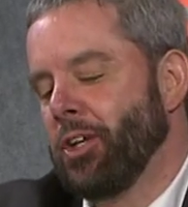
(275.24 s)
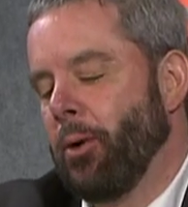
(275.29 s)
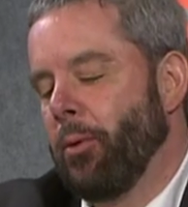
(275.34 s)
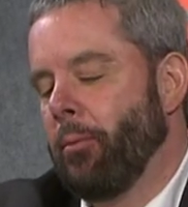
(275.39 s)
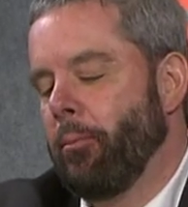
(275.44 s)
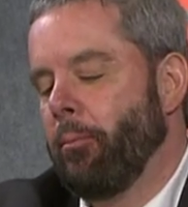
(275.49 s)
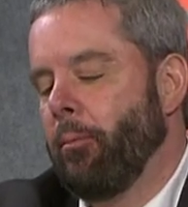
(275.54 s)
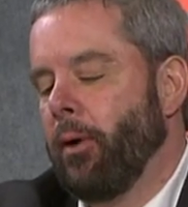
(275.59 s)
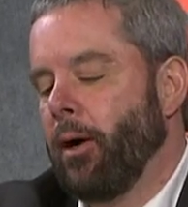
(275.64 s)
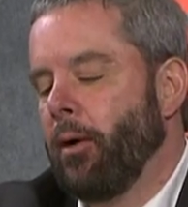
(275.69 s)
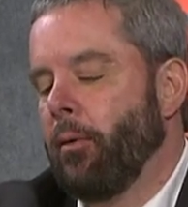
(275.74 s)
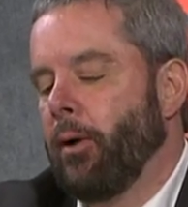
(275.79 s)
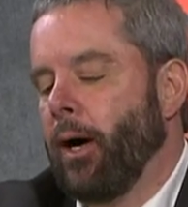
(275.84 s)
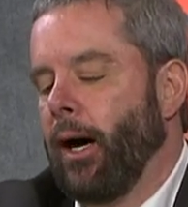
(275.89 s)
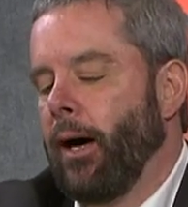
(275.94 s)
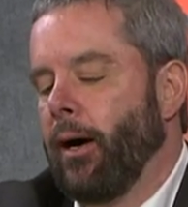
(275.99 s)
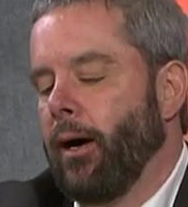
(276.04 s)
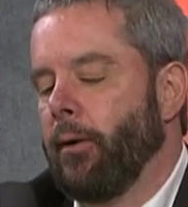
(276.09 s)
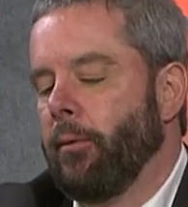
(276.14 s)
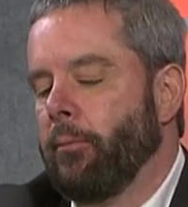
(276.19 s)
So
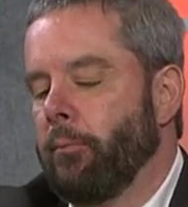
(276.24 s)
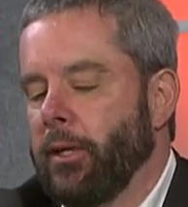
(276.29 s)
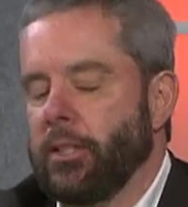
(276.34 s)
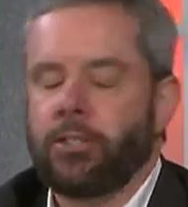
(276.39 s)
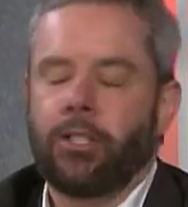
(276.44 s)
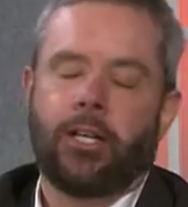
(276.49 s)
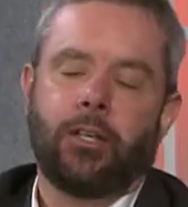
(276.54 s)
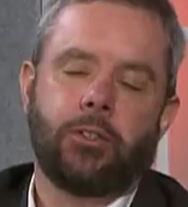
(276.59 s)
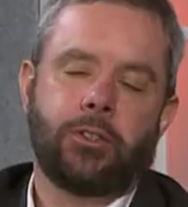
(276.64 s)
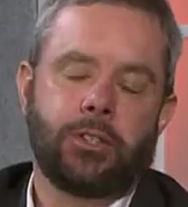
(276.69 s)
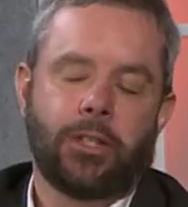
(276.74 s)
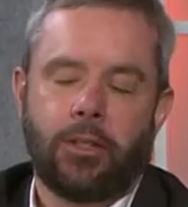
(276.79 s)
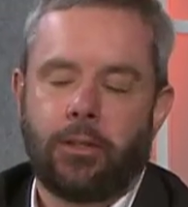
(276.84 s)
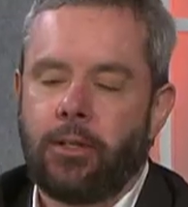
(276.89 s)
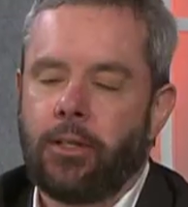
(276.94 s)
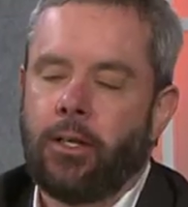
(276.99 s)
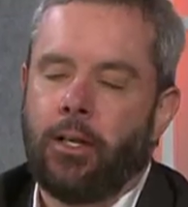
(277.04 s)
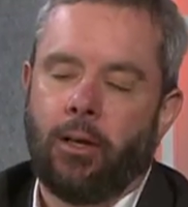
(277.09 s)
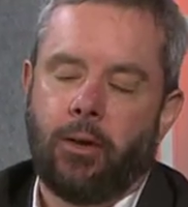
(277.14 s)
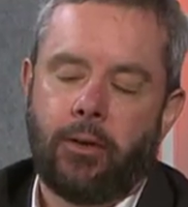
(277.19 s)
my son, who's
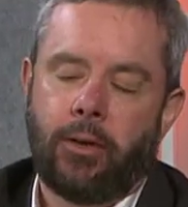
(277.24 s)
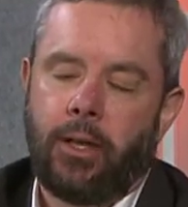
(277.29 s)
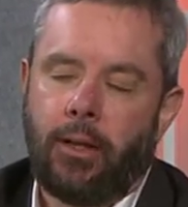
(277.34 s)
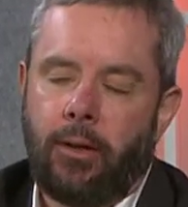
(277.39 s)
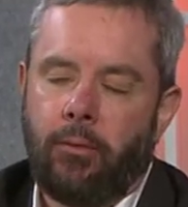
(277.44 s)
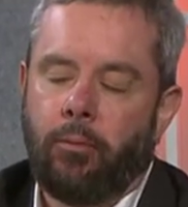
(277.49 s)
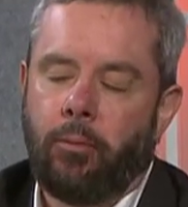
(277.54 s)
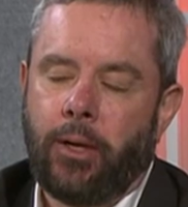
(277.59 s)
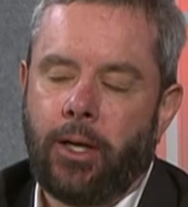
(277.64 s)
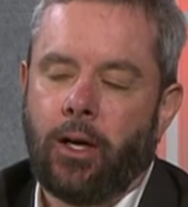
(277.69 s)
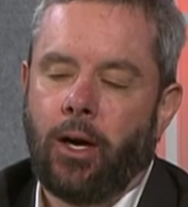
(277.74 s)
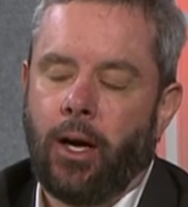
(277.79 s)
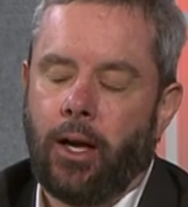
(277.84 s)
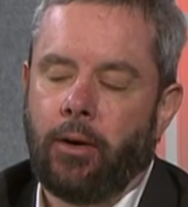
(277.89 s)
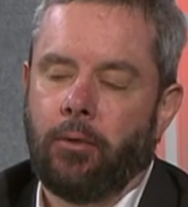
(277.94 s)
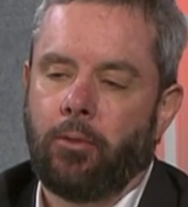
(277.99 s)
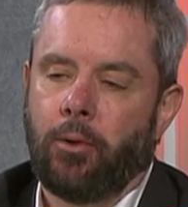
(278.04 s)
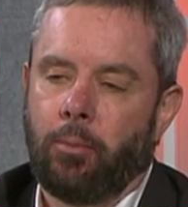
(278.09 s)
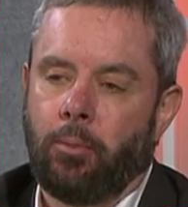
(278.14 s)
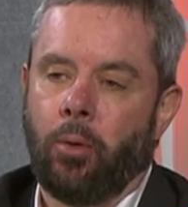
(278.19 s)
we got
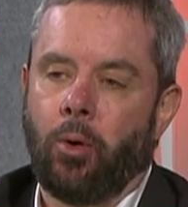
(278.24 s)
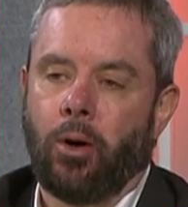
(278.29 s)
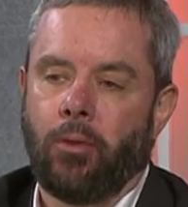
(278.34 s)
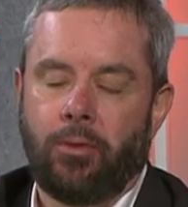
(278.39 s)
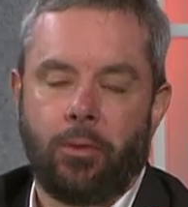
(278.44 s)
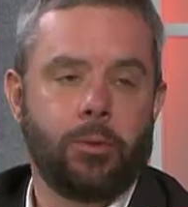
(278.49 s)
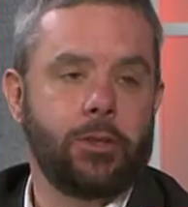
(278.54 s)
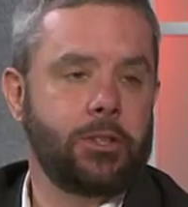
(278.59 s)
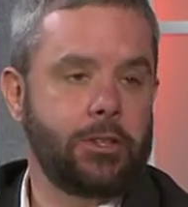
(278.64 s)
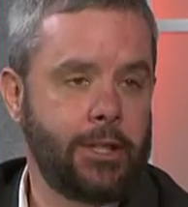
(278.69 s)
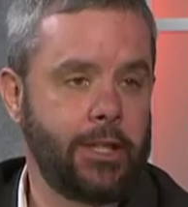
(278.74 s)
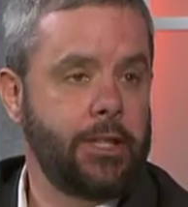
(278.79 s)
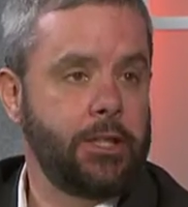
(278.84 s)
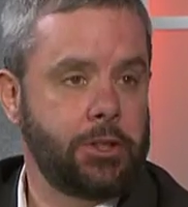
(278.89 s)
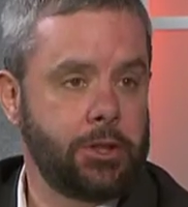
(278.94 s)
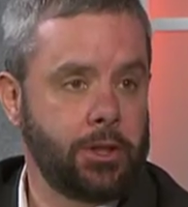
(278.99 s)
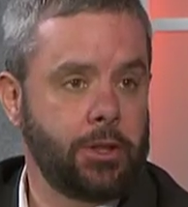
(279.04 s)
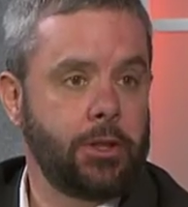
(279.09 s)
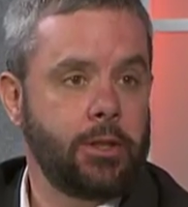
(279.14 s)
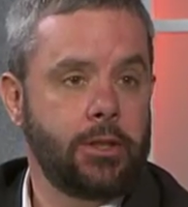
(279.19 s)
a report from his
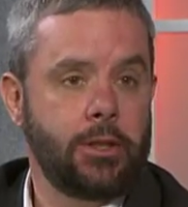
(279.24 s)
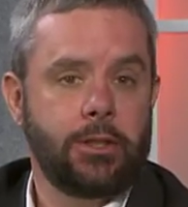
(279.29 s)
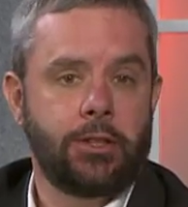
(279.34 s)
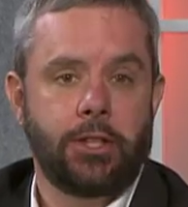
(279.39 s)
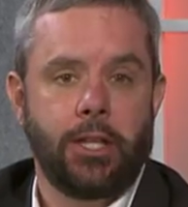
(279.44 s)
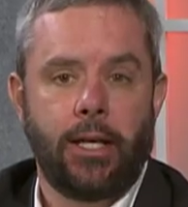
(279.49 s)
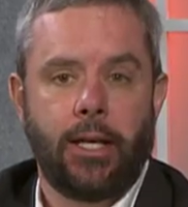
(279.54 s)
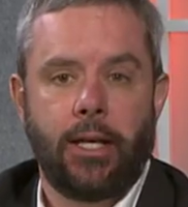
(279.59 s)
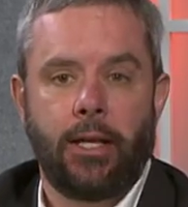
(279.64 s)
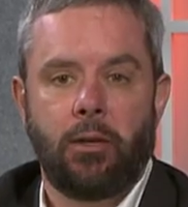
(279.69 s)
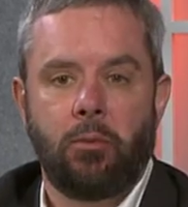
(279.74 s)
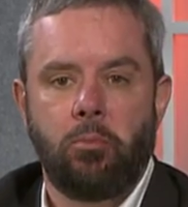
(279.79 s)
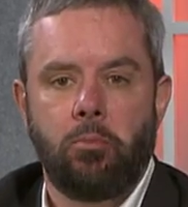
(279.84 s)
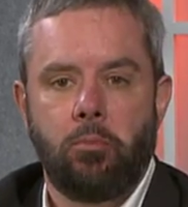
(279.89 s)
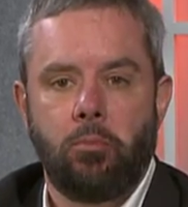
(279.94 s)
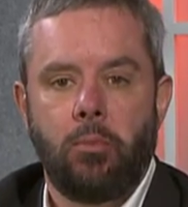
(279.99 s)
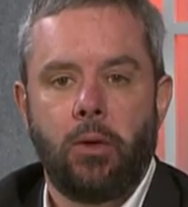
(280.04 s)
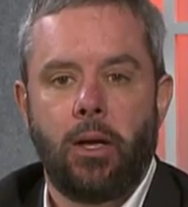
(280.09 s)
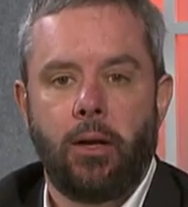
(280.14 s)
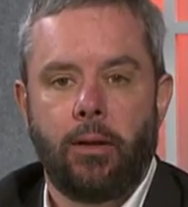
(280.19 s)
teacher saying
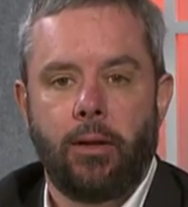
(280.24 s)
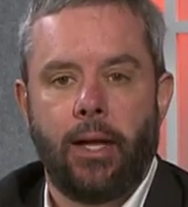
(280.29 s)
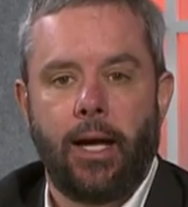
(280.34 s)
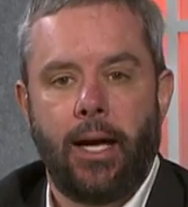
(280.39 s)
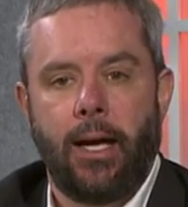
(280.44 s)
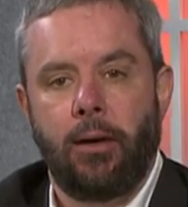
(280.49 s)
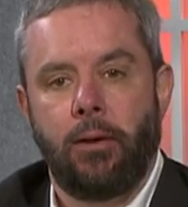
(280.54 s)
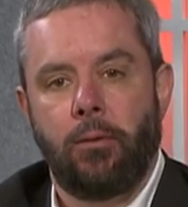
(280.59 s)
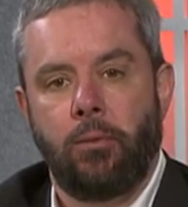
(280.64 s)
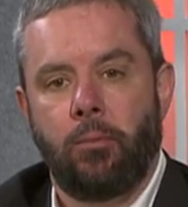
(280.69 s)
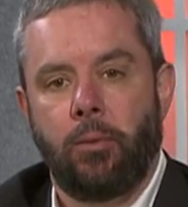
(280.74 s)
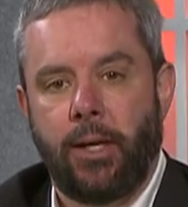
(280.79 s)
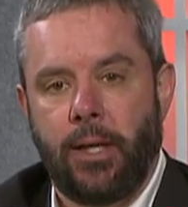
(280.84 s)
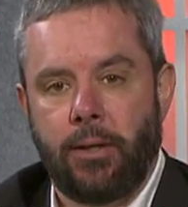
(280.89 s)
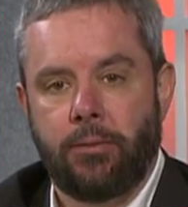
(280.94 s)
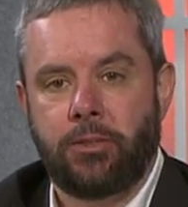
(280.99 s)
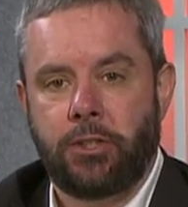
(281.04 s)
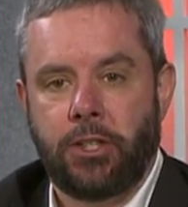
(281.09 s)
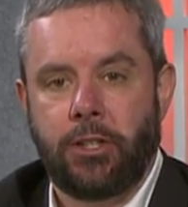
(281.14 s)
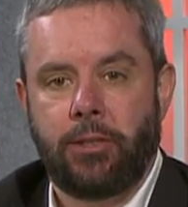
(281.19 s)
that
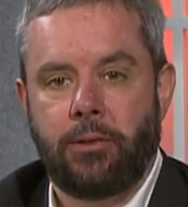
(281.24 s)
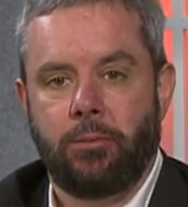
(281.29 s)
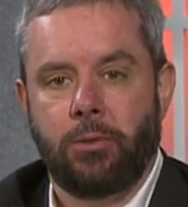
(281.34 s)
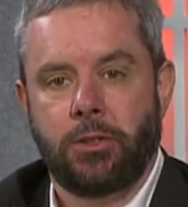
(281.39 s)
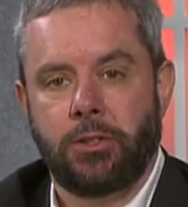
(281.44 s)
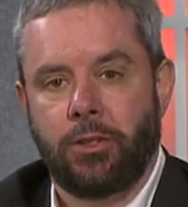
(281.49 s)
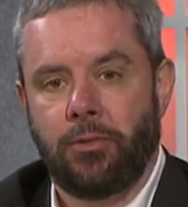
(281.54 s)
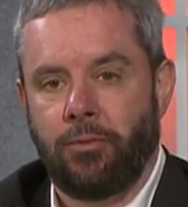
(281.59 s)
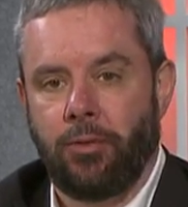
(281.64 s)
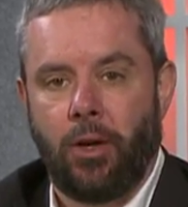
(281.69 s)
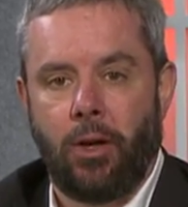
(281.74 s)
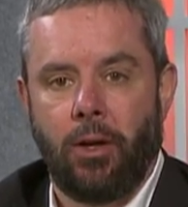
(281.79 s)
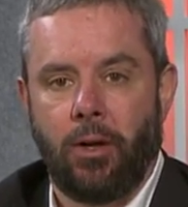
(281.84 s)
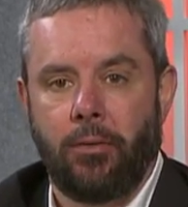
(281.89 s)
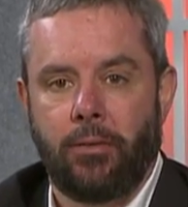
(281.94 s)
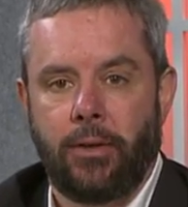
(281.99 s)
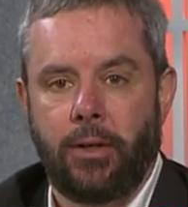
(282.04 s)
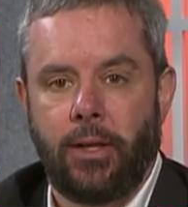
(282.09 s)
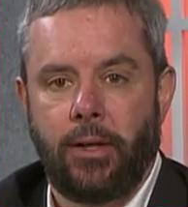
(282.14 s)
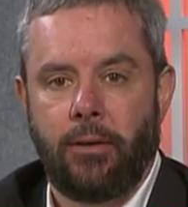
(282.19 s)
Ramsey was
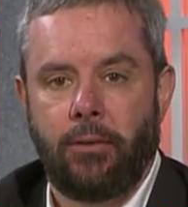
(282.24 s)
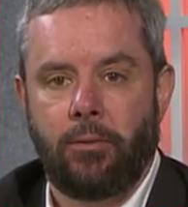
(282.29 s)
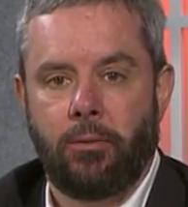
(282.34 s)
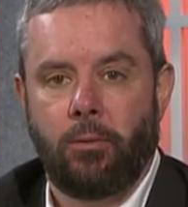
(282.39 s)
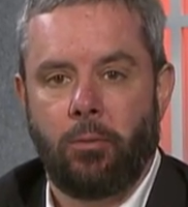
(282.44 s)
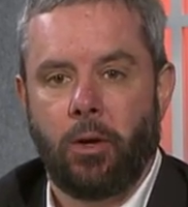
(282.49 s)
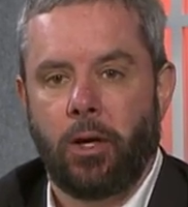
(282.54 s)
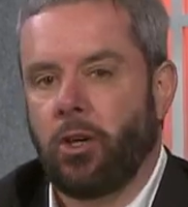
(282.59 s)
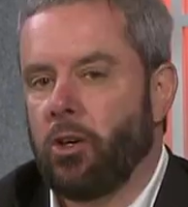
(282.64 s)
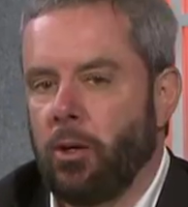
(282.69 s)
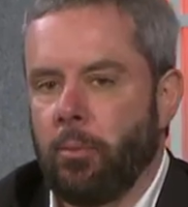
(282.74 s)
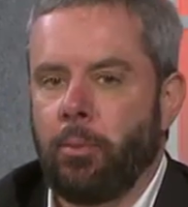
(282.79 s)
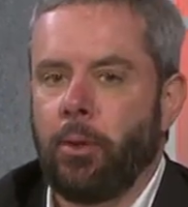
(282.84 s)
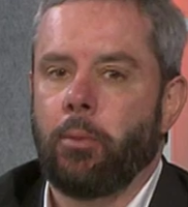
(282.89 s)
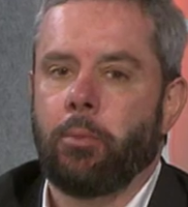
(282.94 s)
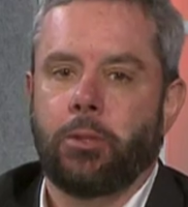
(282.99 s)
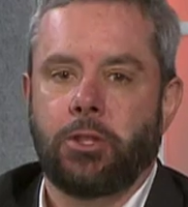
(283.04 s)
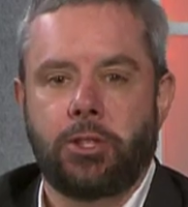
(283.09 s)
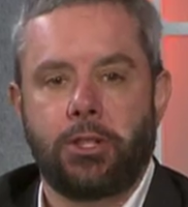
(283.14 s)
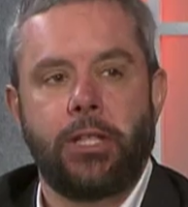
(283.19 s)
involved in what could be
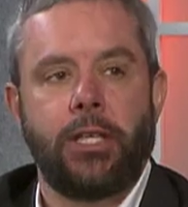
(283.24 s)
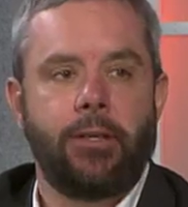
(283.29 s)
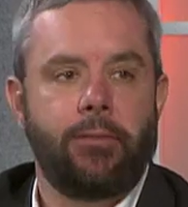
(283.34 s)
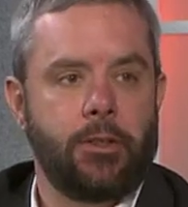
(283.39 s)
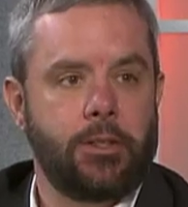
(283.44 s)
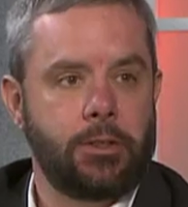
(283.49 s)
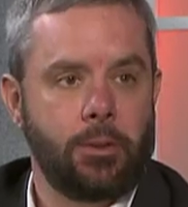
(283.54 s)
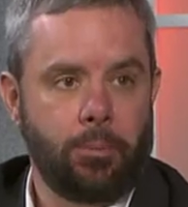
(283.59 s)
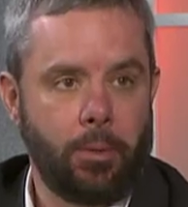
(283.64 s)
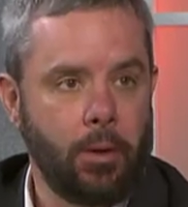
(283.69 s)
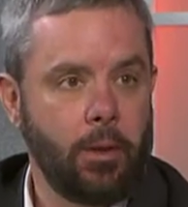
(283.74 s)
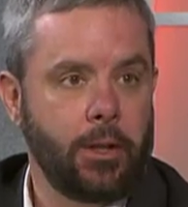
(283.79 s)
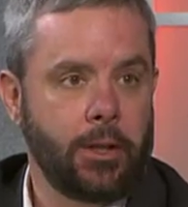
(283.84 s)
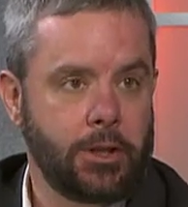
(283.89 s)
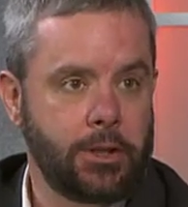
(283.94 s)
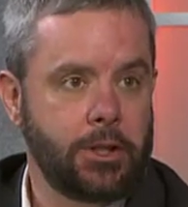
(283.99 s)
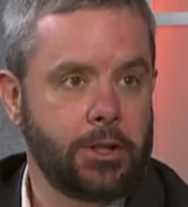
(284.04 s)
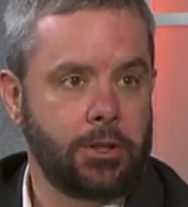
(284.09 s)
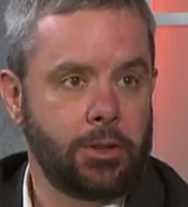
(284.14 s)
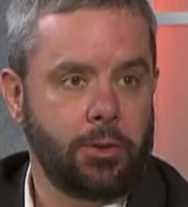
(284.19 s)
perceived as a
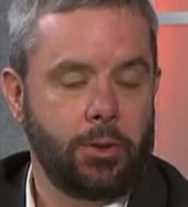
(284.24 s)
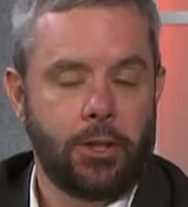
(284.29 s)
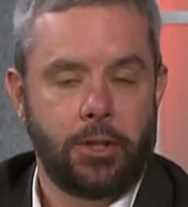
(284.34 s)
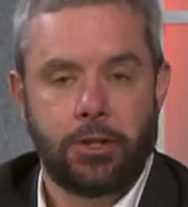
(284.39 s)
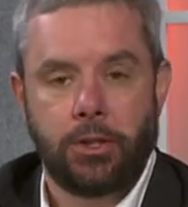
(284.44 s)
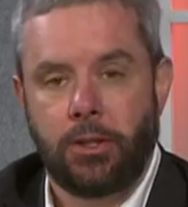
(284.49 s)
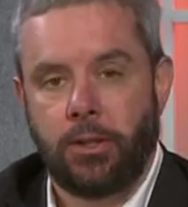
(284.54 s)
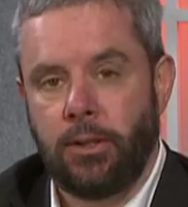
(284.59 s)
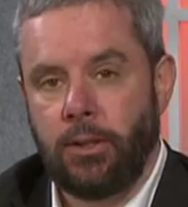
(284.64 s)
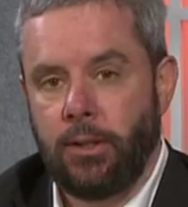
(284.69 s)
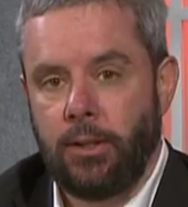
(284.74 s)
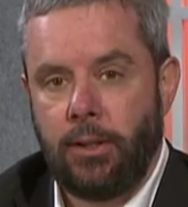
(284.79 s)
bullying situation.